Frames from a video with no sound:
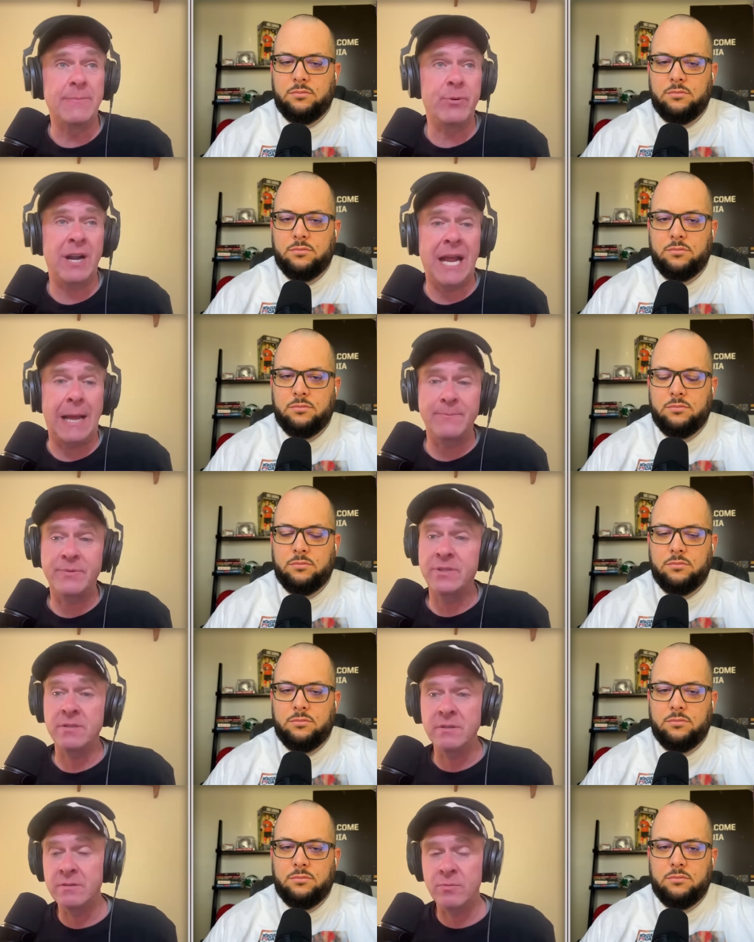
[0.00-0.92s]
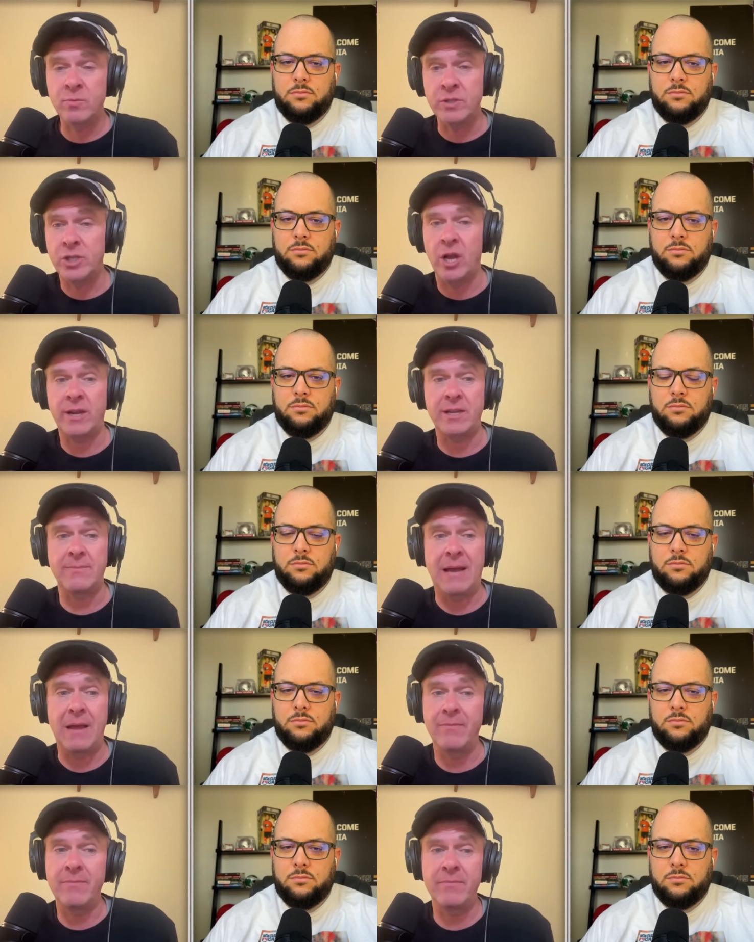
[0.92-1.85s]
Speaker 1: perhaps we're talking
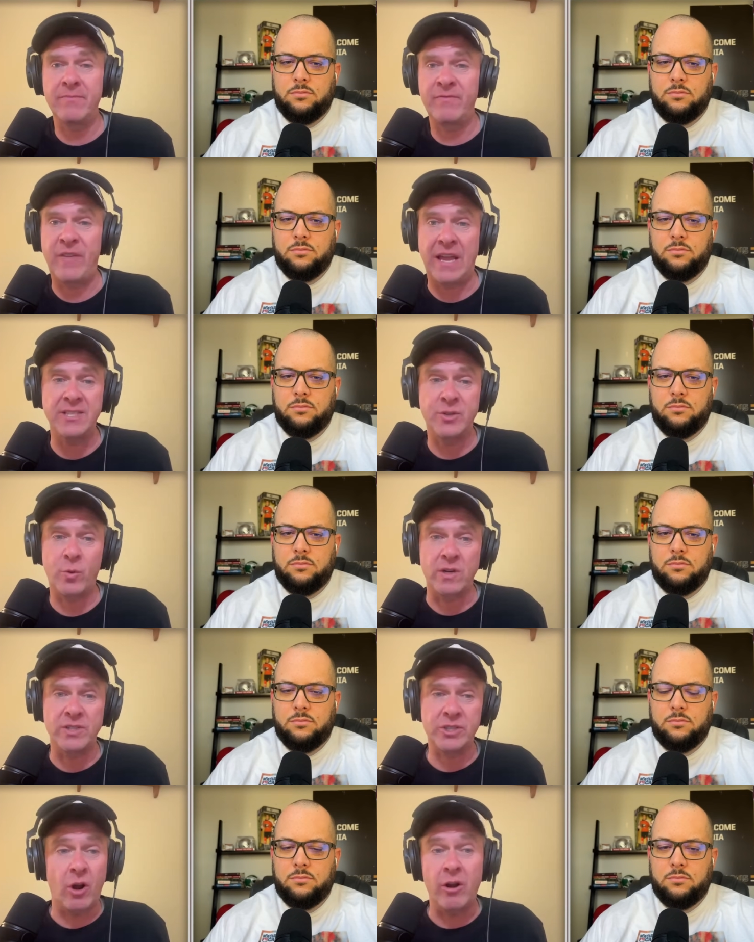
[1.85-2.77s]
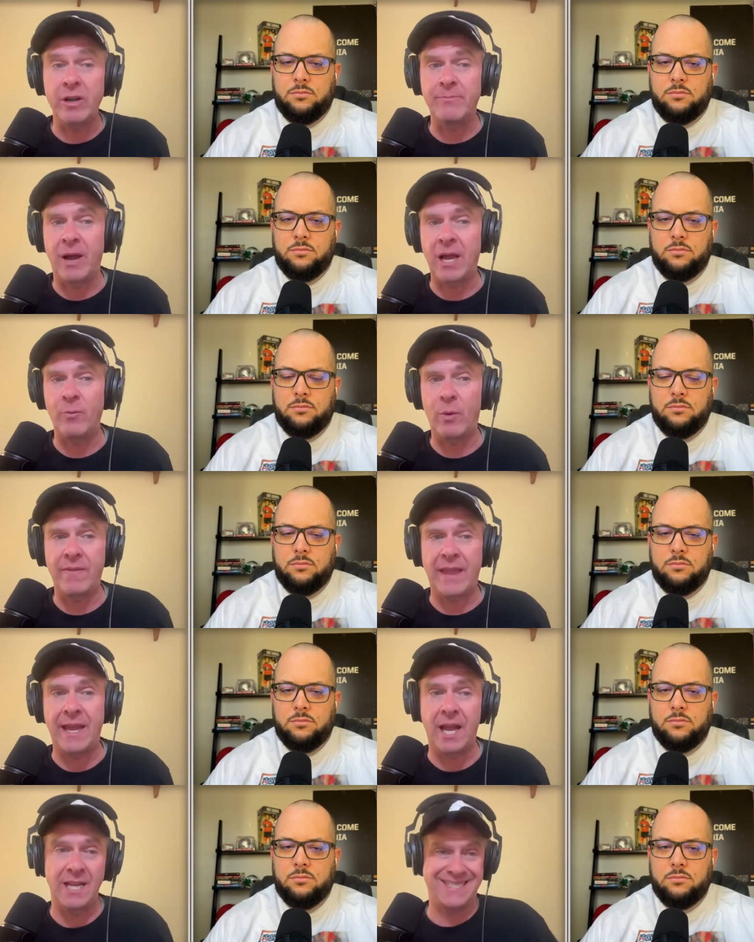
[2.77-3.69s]
about fans who are scarred by when
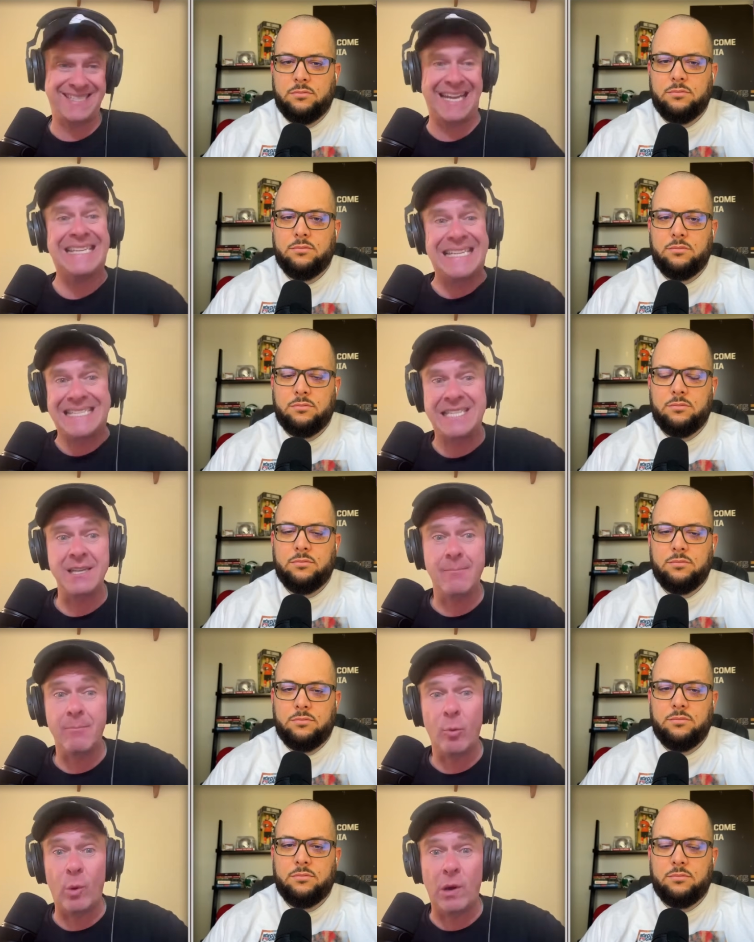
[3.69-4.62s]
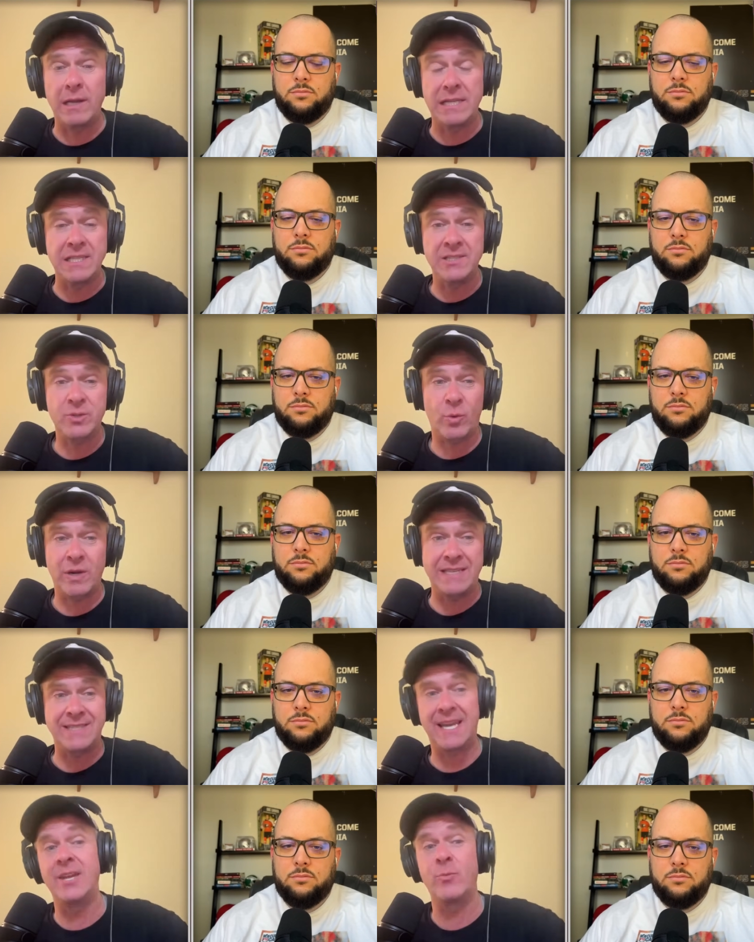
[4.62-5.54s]
they ascended to number one in twenty
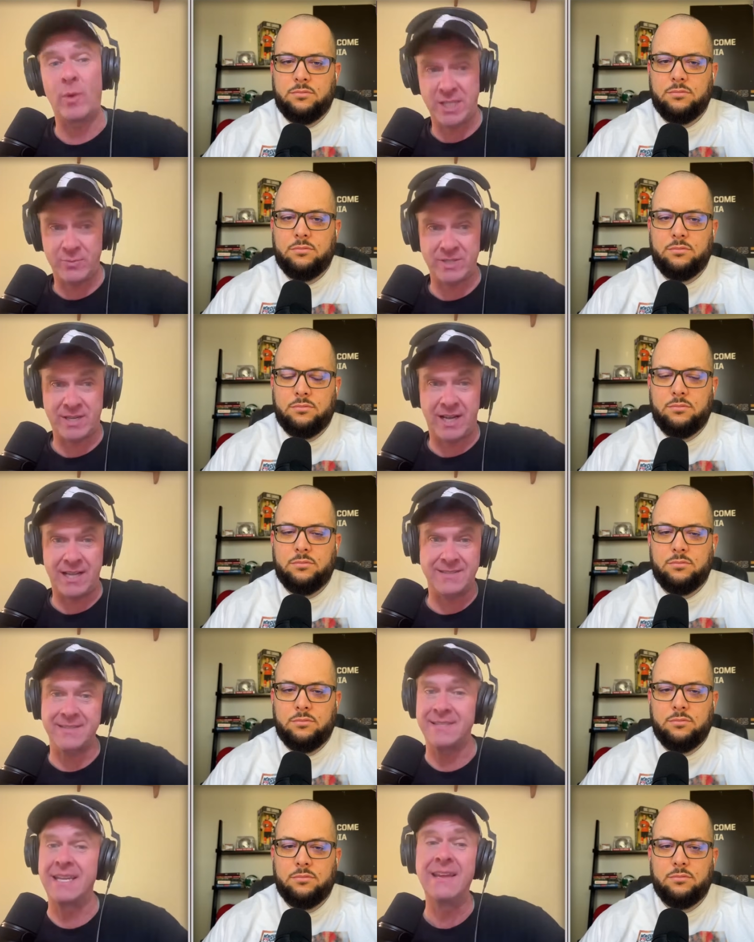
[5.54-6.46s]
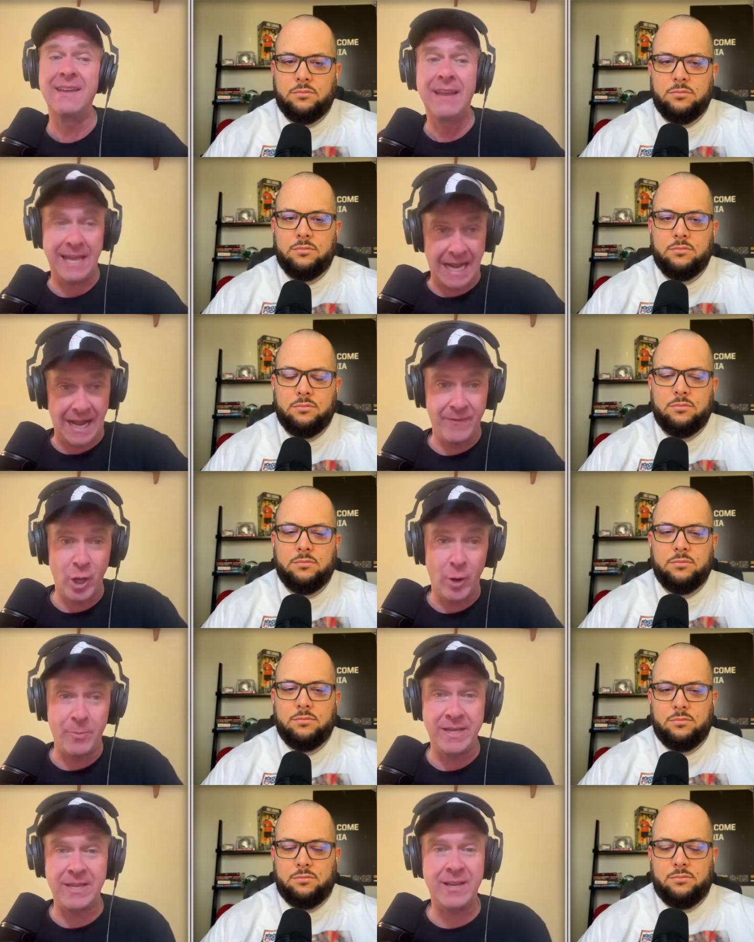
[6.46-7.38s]
ten and went to Wisconsin and had the
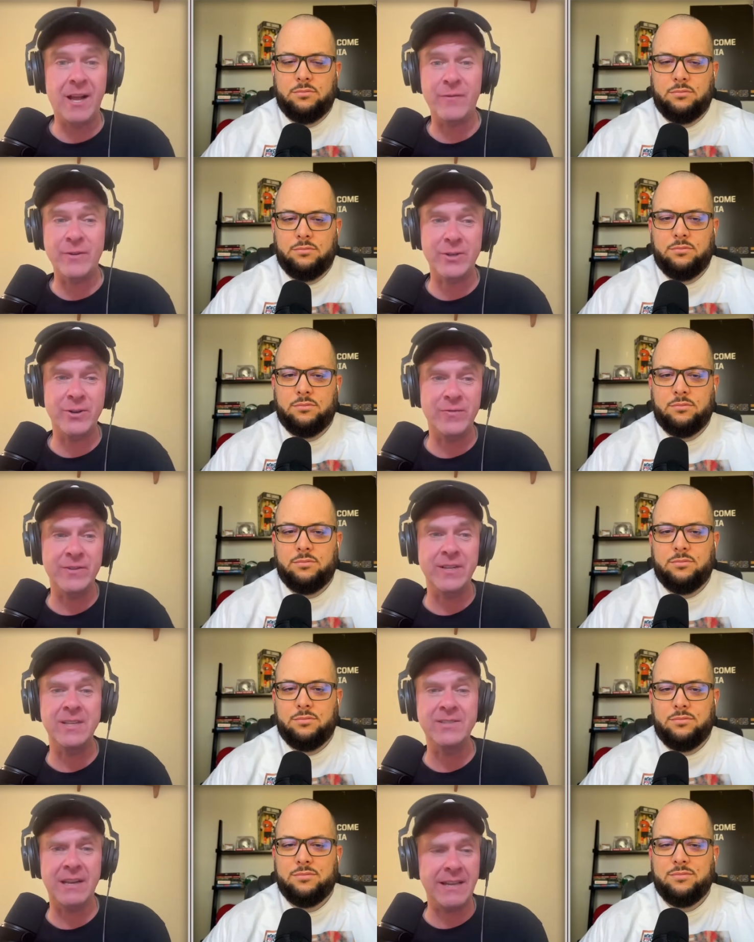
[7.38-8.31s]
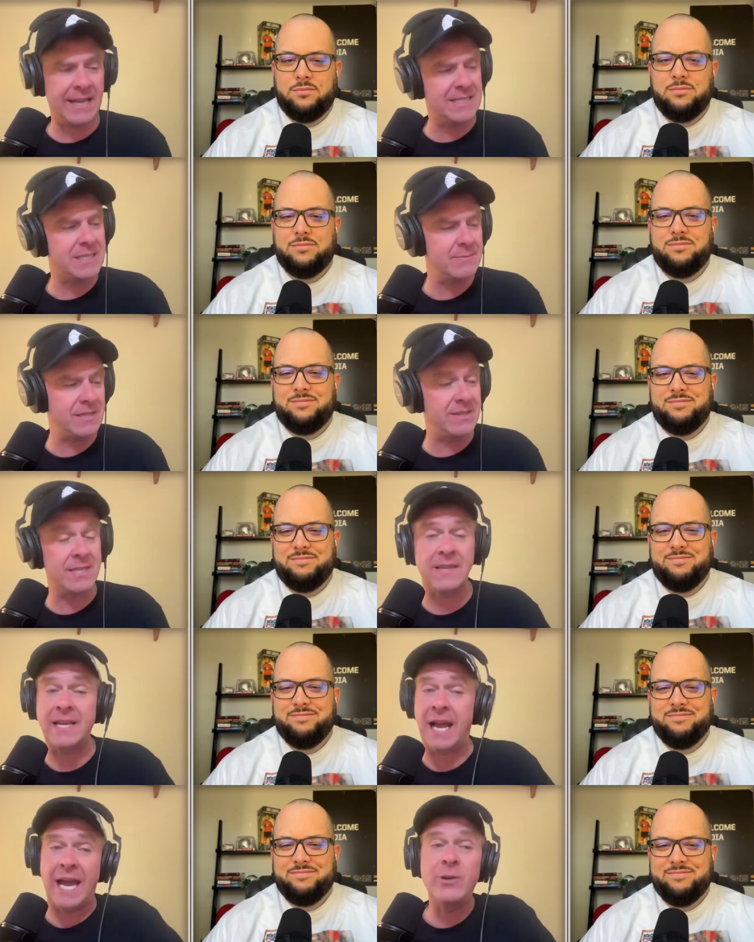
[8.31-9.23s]
opening kickoff return for a touchdown against them. And you think
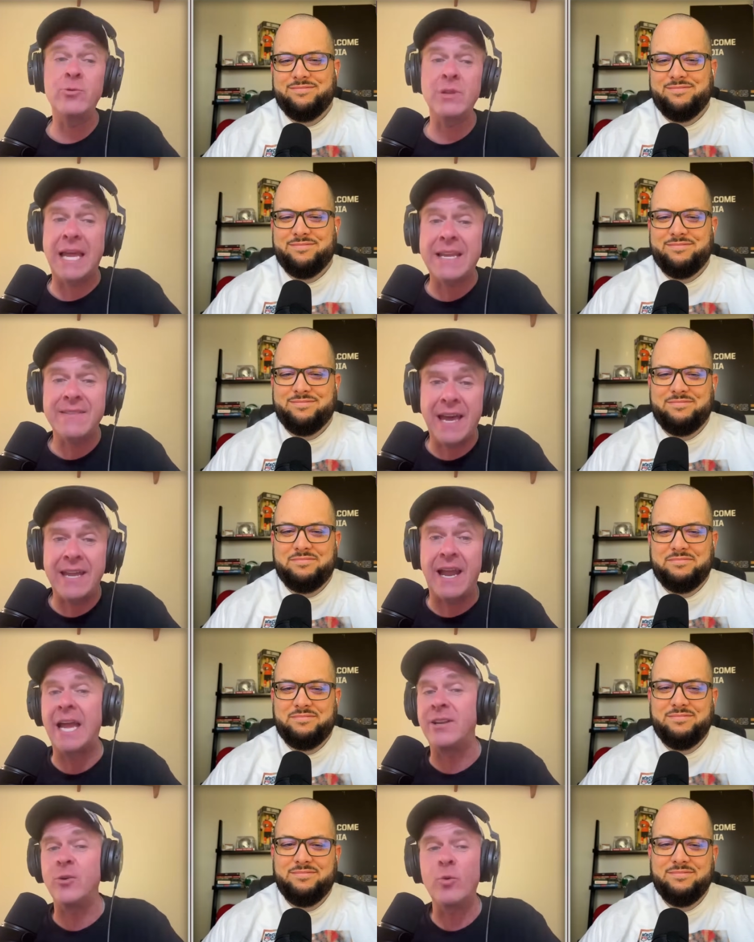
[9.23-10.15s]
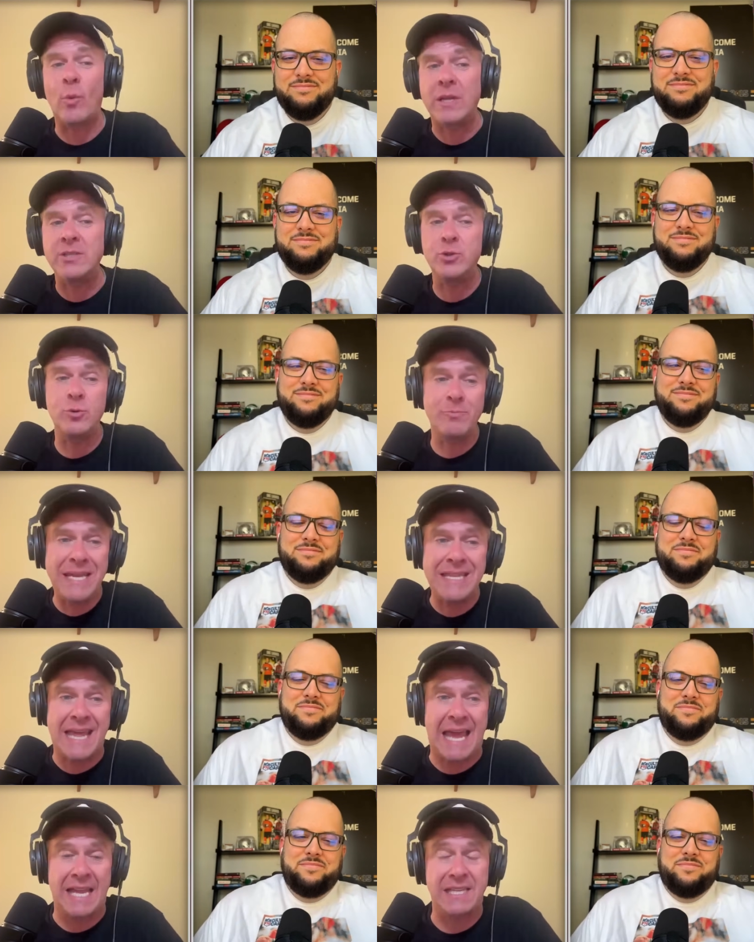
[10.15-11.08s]
like, I don't like that. I don't want to be
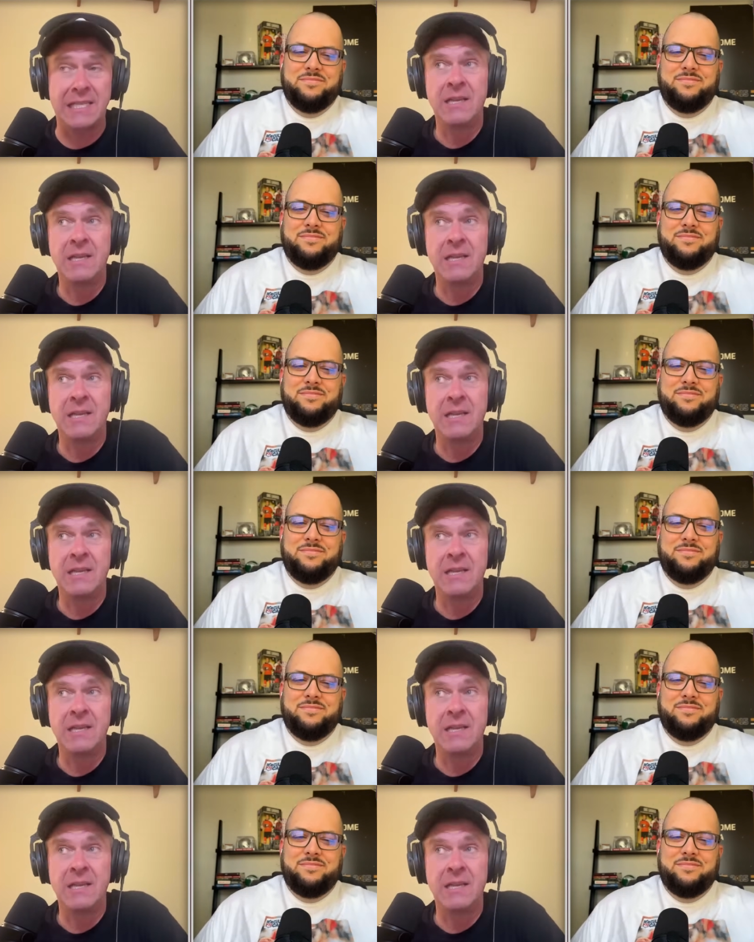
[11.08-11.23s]
that.